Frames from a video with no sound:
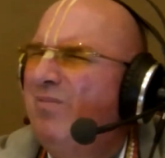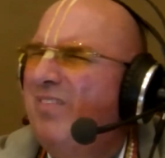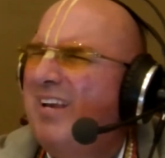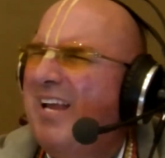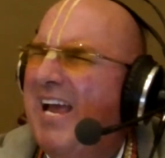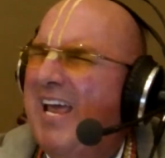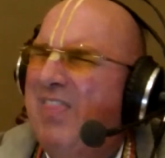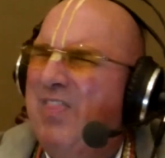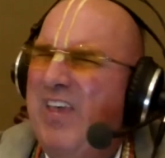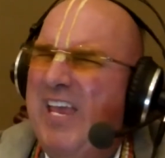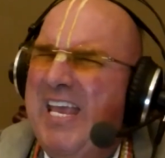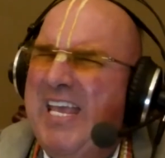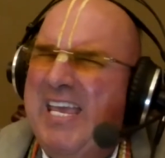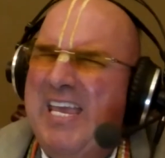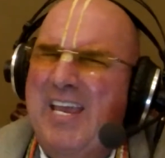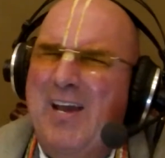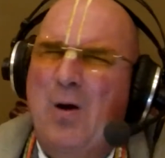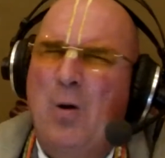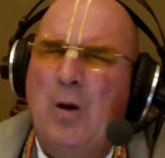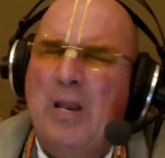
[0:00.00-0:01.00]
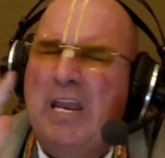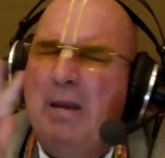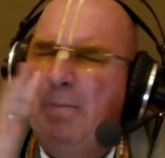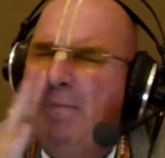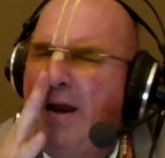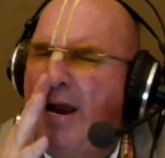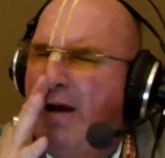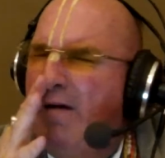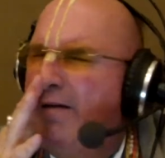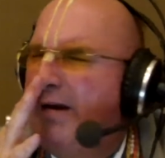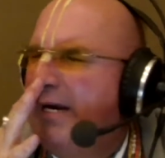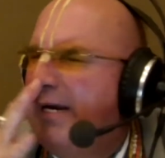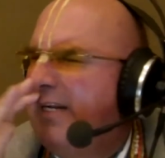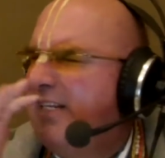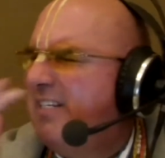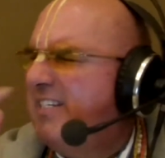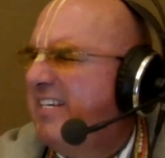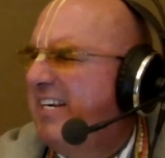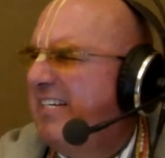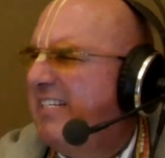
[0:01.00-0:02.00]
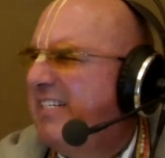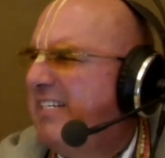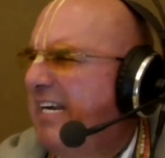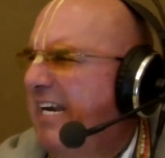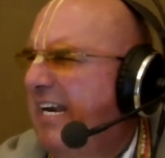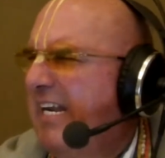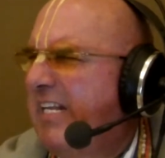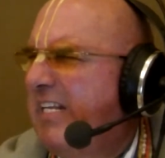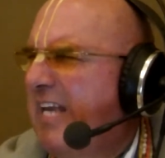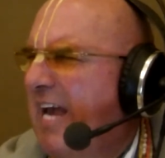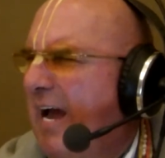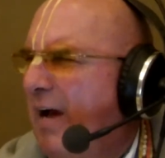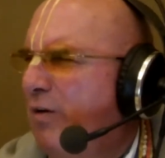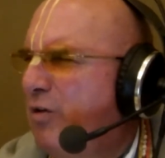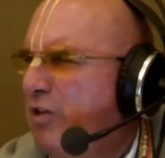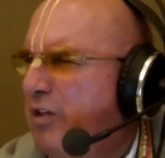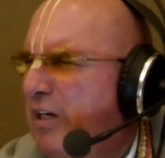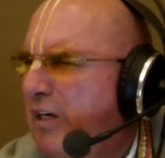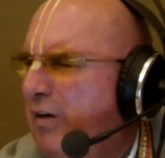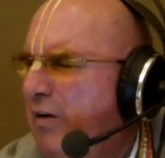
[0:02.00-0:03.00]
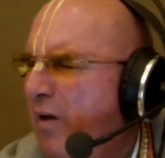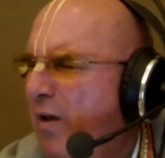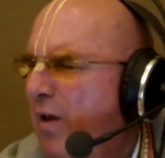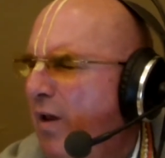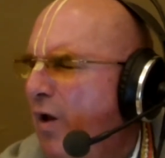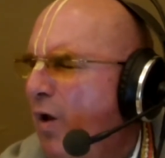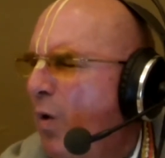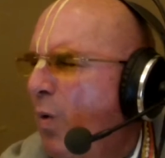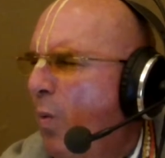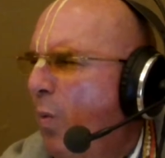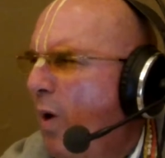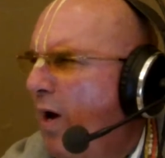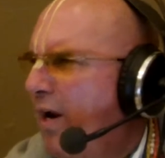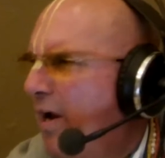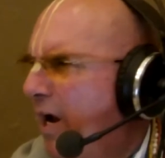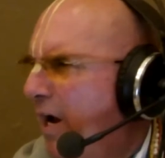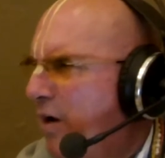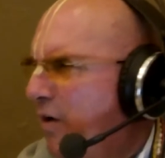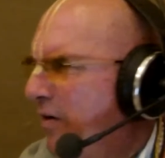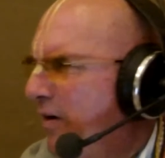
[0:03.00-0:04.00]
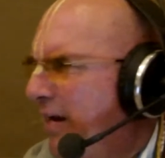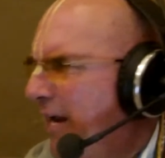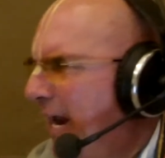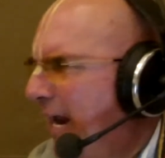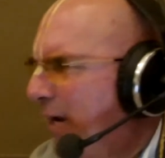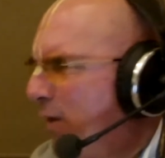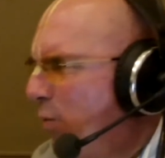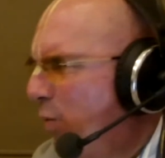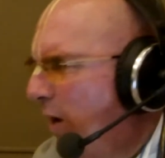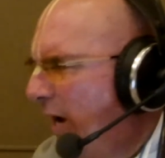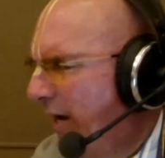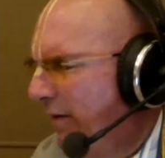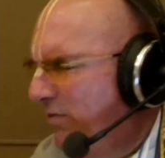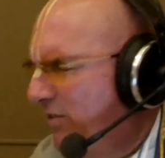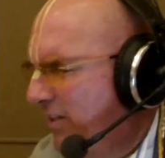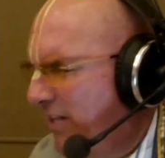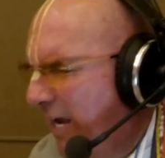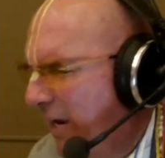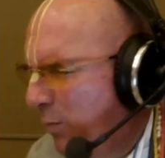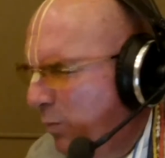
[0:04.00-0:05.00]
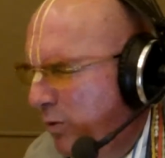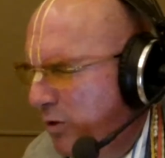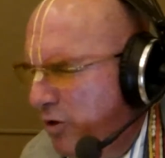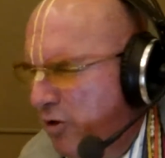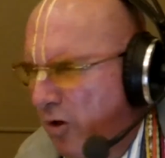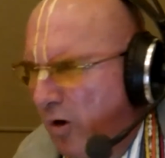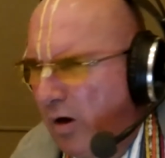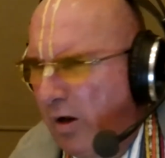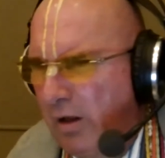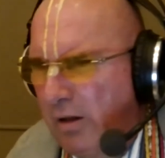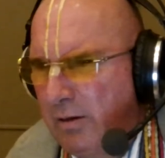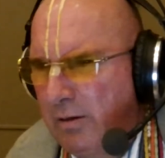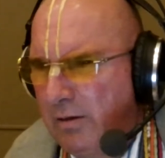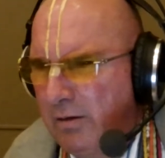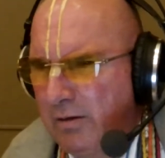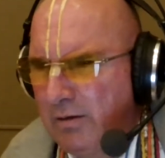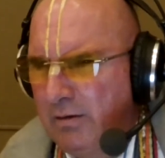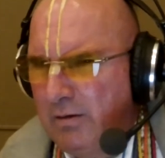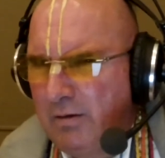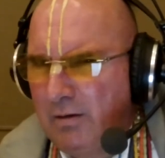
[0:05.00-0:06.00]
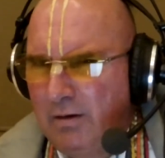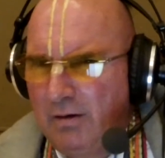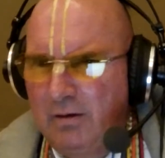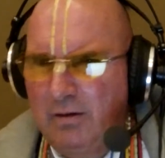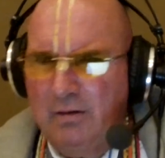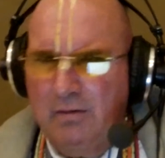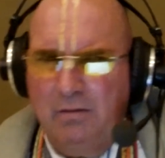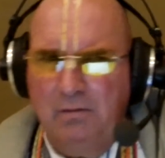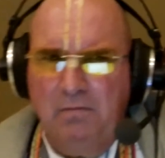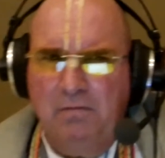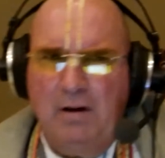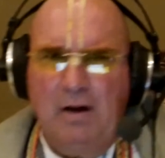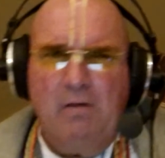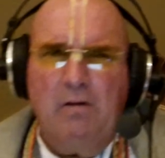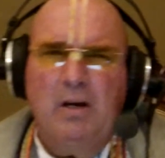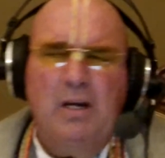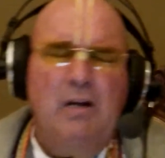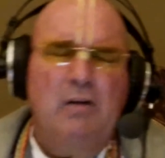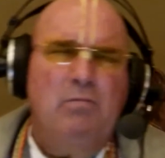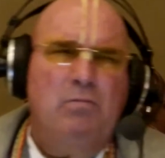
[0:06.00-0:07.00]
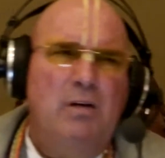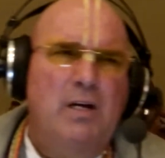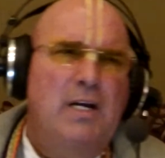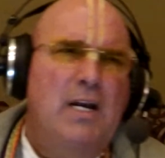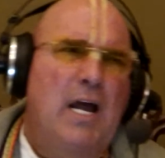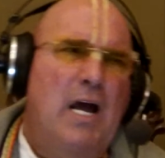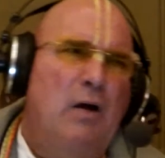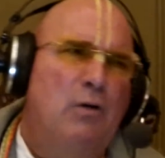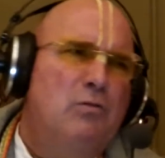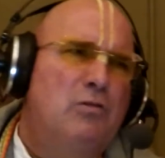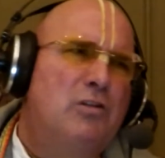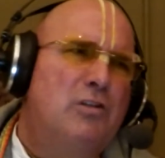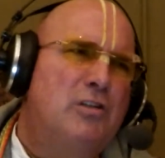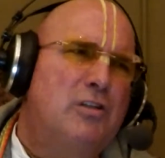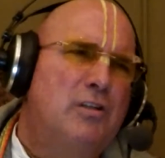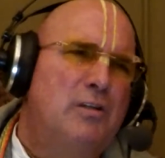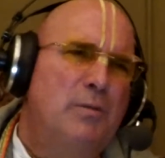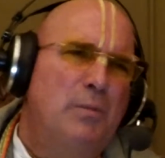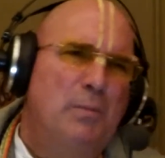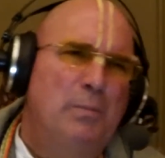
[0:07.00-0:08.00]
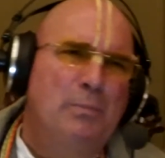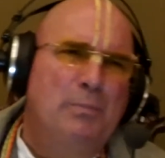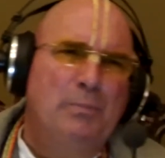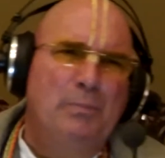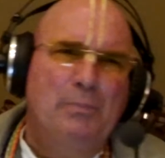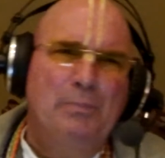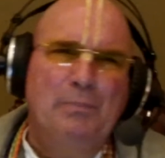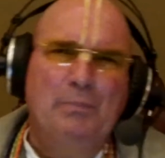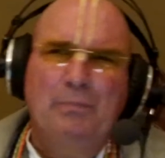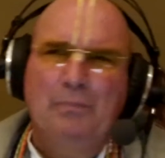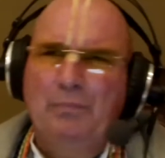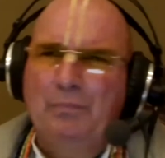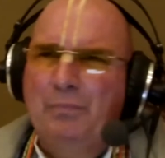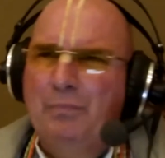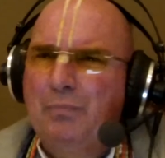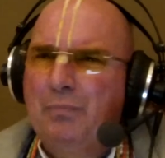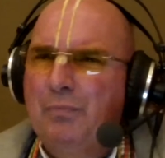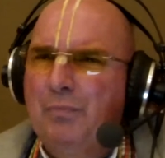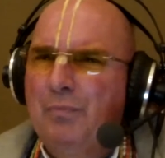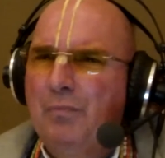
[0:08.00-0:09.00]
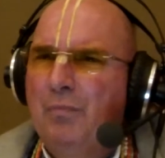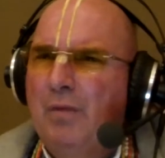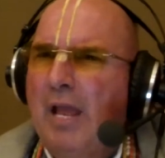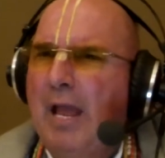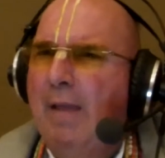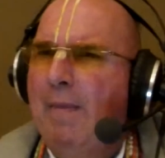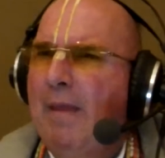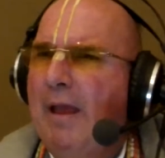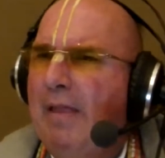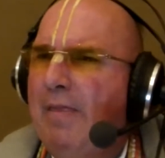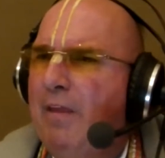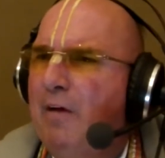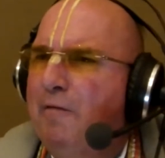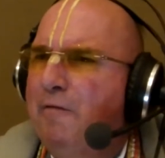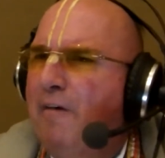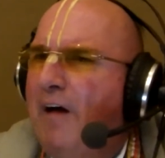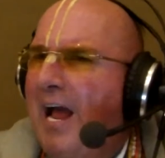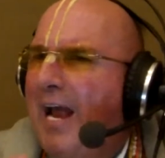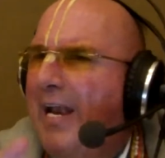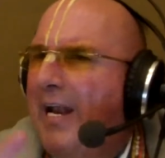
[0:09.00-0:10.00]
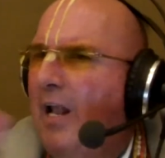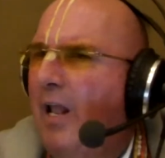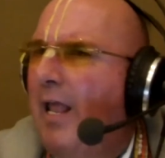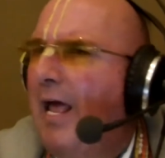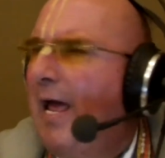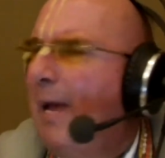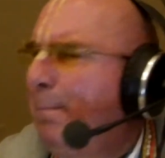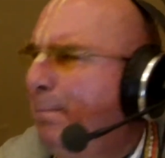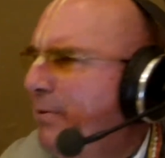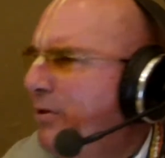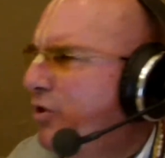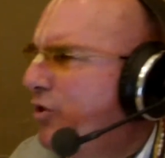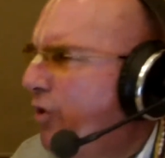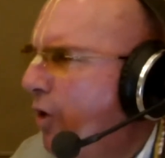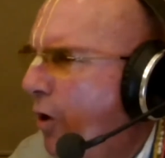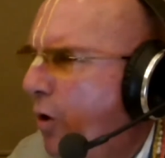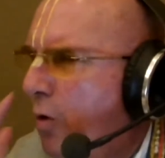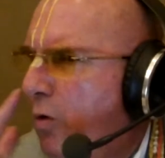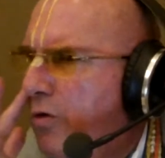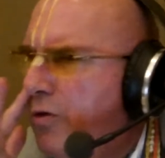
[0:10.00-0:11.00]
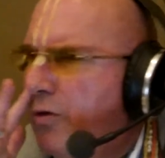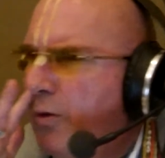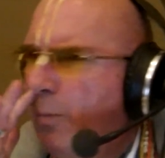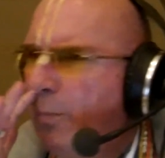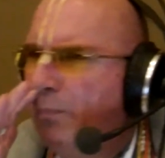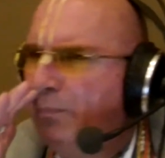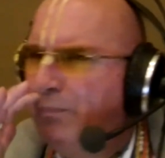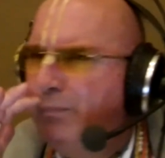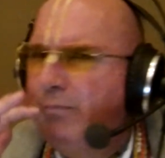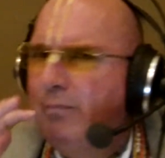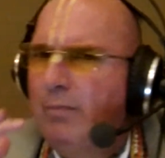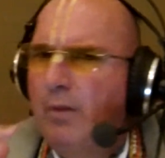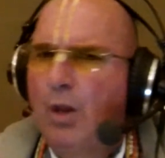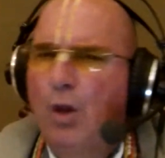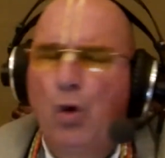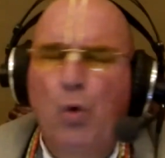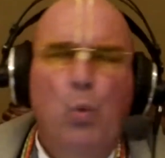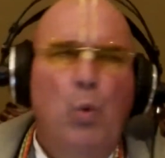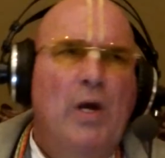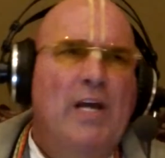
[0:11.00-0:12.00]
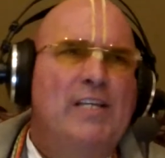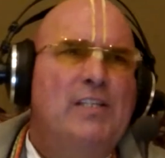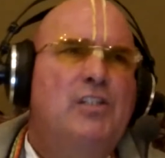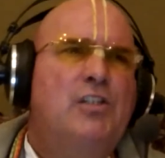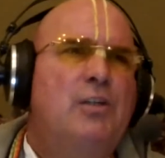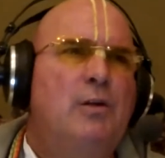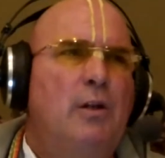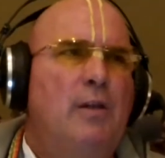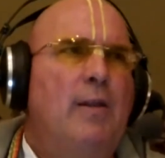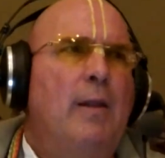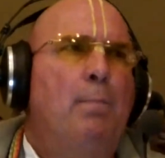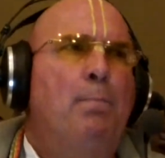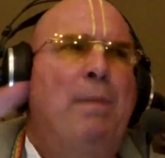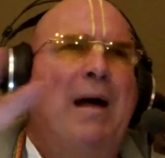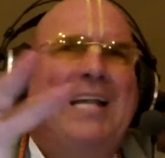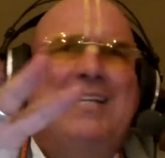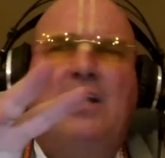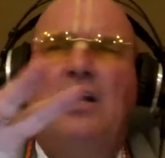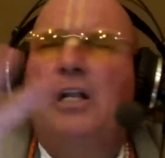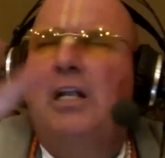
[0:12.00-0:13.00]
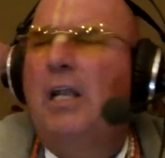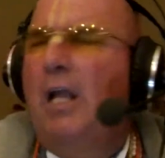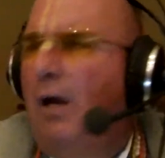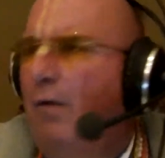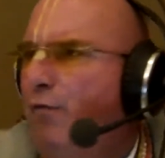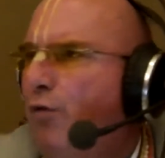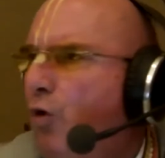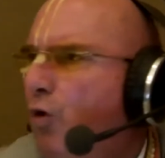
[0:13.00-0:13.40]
I think he only married 16,108 wives. That was all. Very renounced. And then the final episode was the Battle of